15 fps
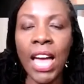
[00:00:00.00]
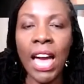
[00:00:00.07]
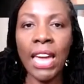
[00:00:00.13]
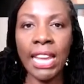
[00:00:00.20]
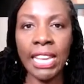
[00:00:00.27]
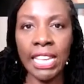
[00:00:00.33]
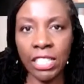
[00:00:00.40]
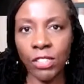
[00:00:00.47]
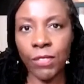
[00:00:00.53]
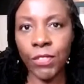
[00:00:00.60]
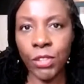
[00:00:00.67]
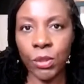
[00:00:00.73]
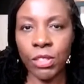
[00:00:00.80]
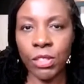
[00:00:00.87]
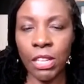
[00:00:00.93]
And I
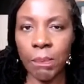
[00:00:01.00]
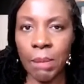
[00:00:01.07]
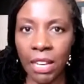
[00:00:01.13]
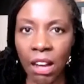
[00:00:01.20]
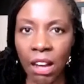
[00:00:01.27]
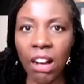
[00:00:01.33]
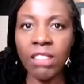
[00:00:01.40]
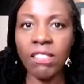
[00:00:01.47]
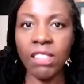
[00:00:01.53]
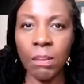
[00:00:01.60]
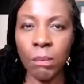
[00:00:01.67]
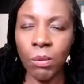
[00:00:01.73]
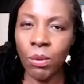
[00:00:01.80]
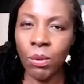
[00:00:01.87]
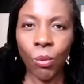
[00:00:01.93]
interviewed them and asked
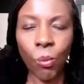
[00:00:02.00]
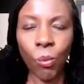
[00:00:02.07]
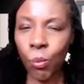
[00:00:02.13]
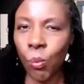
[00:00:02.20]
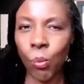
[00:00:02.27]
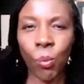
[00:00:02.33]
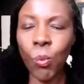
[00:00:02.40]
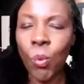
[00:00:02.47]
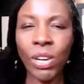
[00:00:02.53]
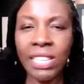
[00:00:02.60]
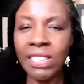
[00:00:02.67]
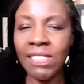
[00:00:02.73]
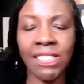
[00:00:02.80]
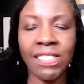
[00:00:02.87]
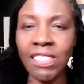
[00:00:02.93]
them, what
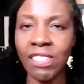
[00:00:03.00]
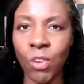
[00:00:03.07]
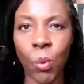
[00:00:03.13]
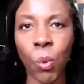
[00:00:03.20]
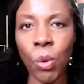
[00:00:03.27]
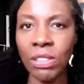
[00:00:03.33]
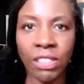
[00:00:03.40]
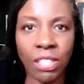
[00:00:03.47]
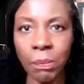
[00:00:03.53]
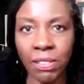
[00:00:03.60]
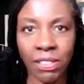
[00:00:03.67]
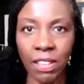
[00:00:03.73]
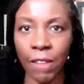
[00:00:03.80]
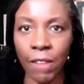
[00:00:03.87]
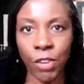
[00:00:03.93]
is this quantum
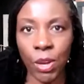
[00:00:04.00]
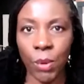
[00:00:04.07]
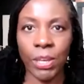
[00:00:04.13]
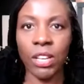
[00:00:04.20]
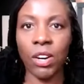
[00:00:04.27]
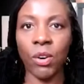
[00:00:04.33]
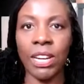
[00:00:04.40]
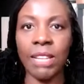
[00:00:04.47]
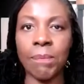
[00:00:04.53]
stuff going on?